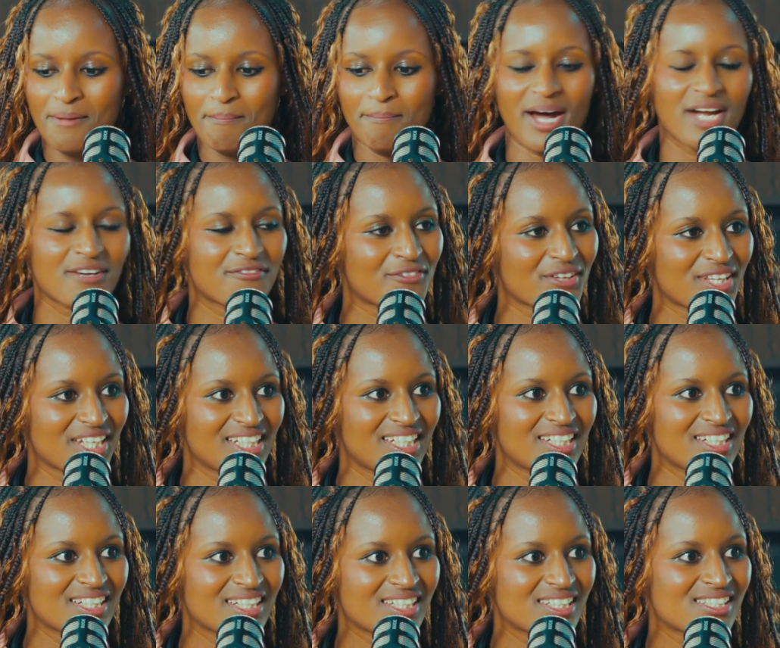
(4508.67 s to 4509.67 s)
buy for the
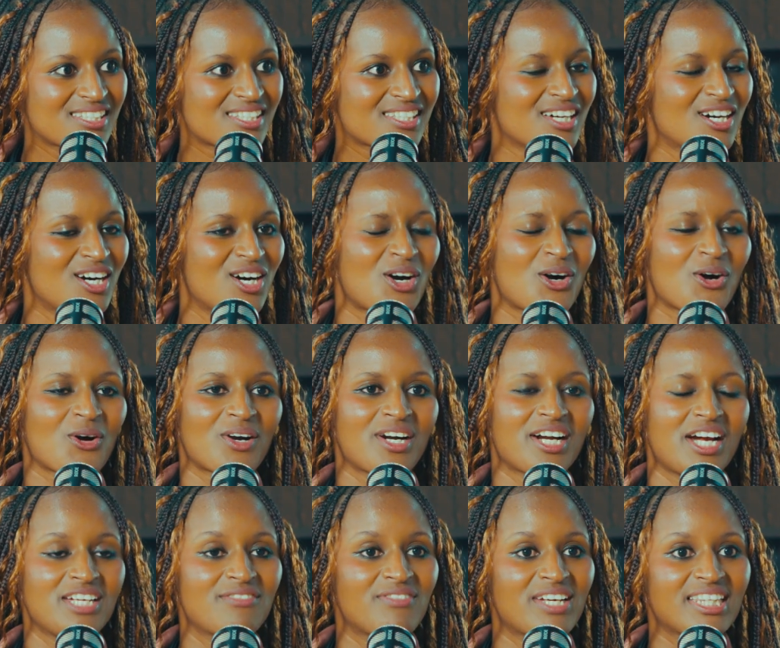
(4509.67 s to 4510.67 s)
kids
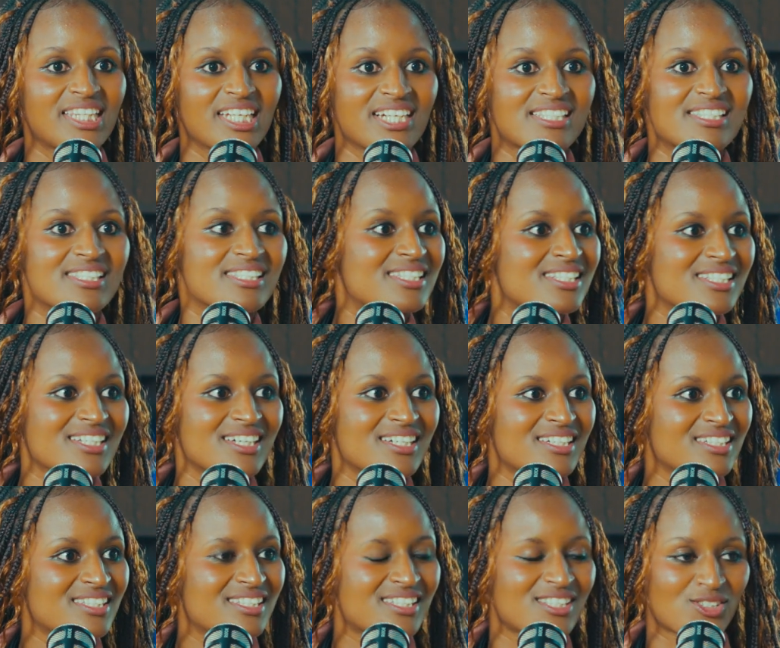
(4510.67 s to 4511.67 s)
or even their sisters.